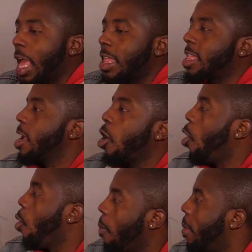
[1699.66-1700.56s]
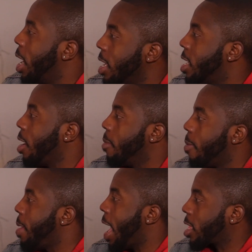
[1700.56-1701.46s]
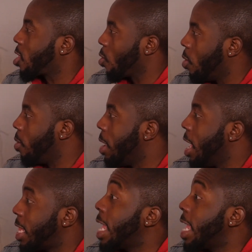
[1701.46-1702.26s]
that that's their own money coming back to them.